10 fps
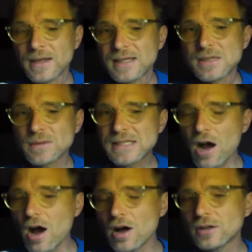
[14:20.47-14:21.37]
So it's
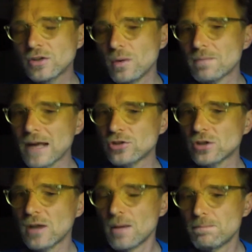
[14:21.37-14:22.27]
hard to
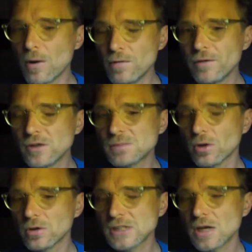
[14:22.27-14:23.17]
imagine both those
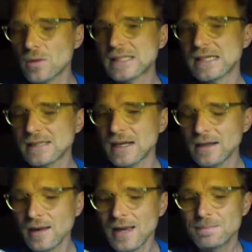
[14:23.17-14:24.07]
models coexisting,